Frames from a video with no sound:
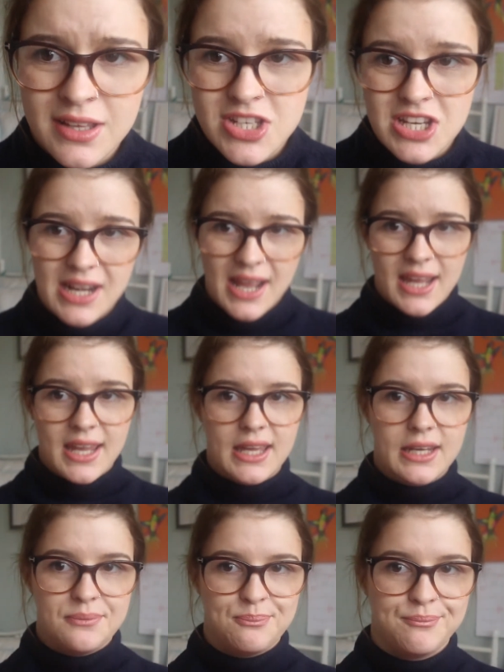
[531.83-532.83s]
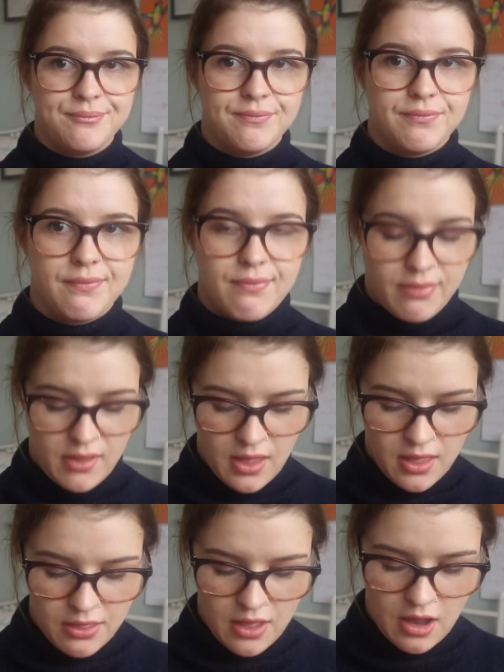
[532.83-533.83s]
Do you like it?
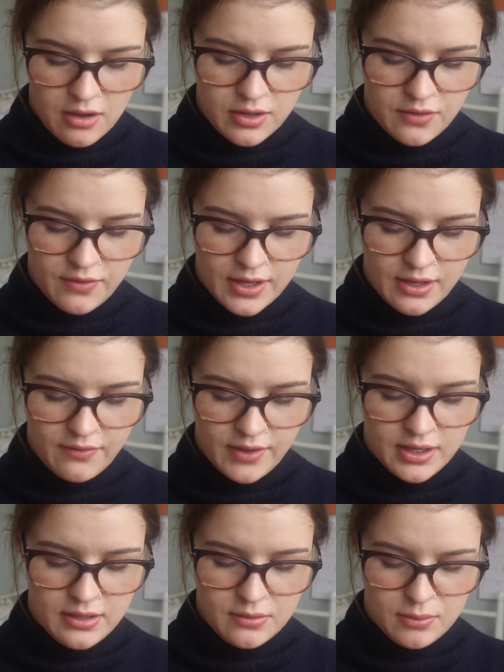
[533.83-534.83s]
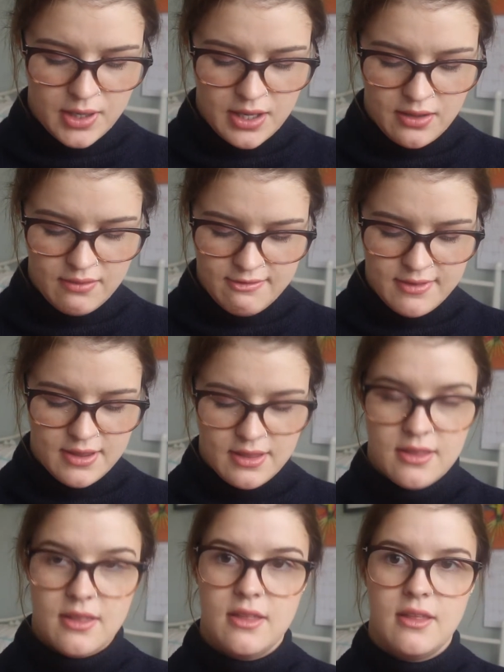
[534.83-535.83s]
The only thing I find with
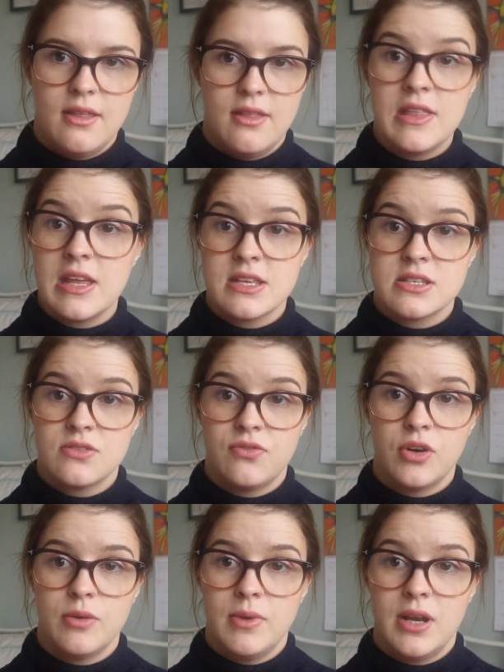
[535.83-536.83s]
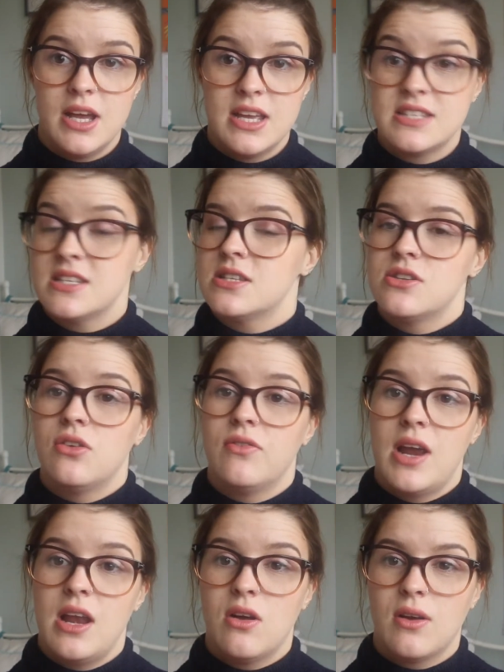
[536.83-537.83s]
this formula is it's not
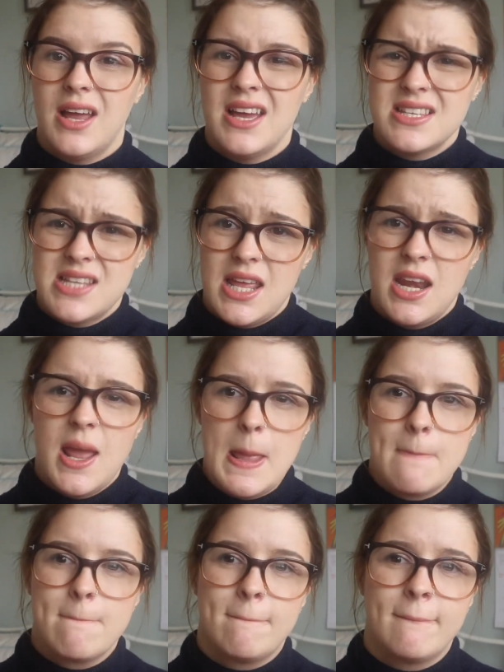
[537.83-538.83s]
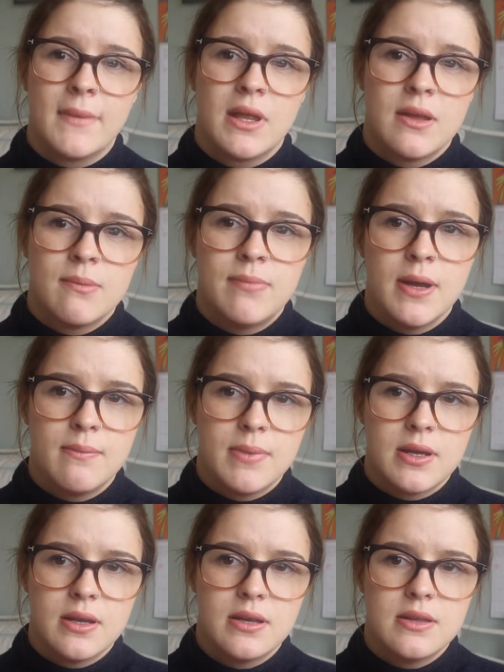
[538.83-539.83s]
very long lasting, but
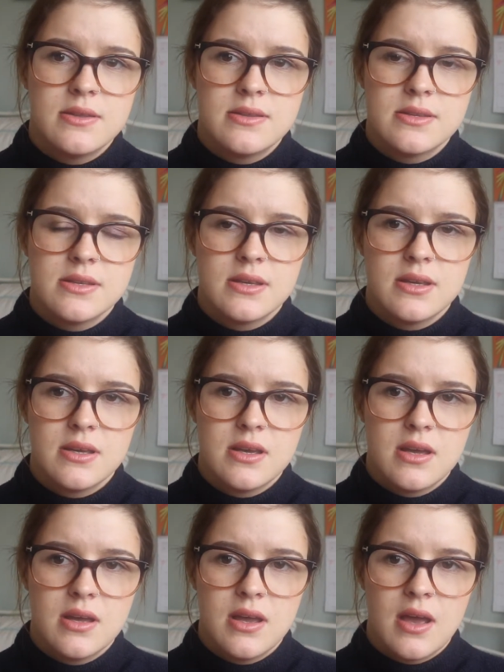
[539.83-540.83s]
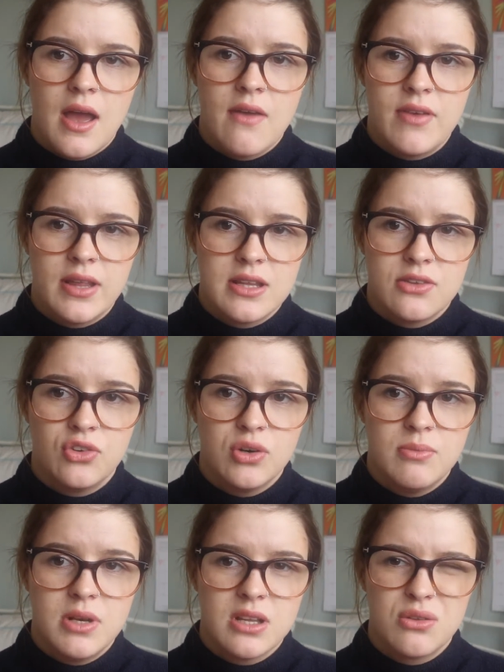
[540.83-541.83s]
because I think this
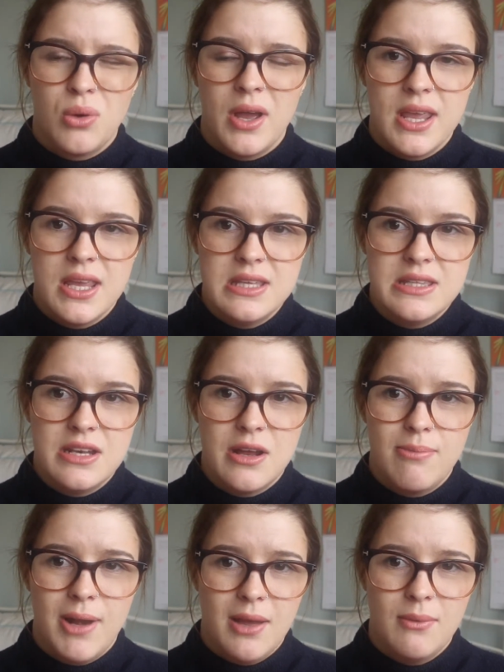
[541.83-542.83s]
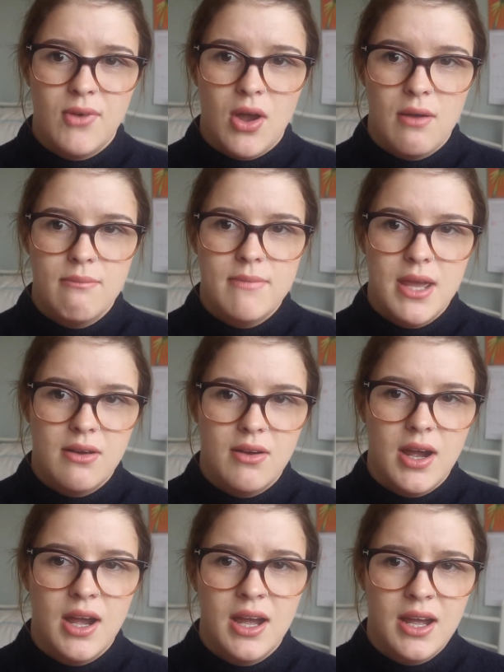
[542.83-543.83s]
formula is quite easy to apply without a mirror,
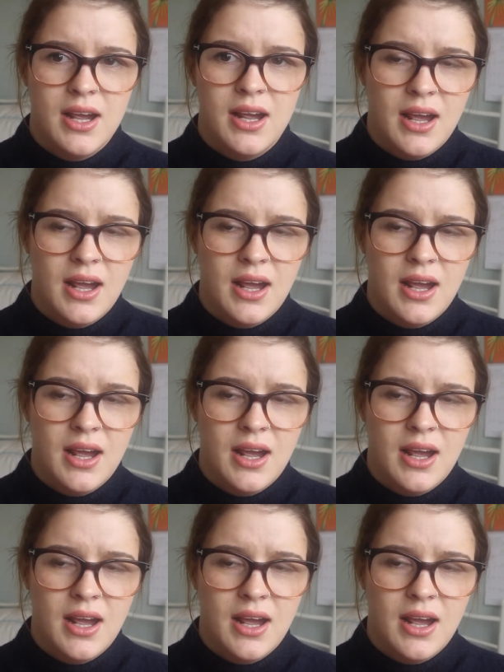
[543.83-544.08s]
I